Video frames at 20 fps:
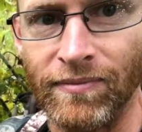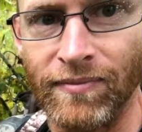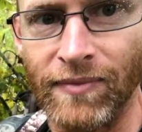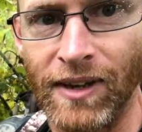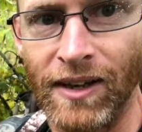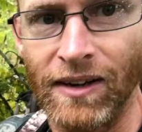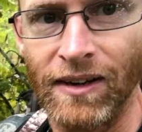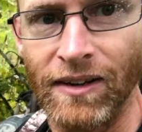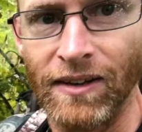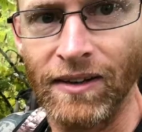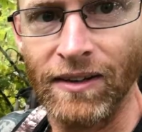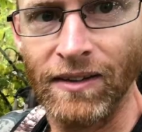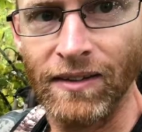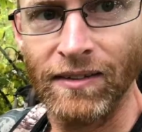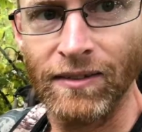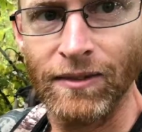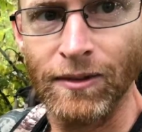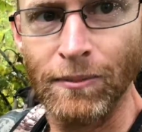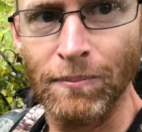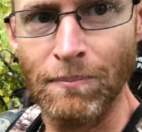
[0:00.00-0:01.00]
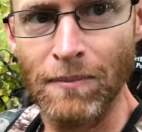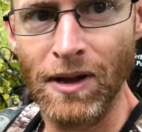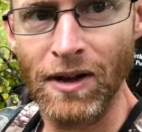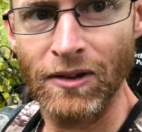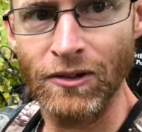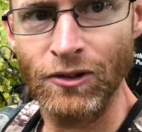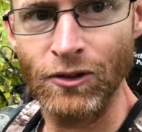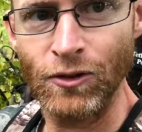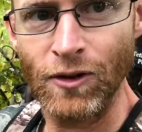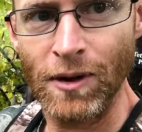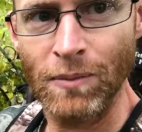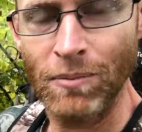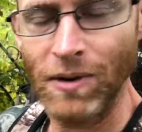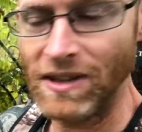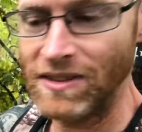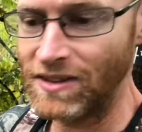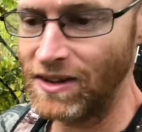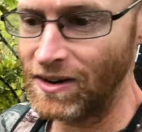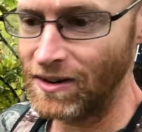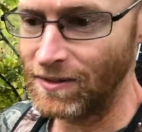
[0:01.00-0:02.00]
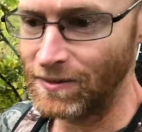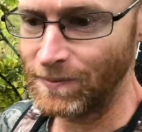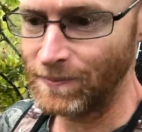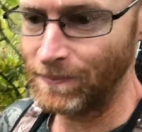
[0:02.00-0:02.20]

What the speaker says: Got a mock scrape right there.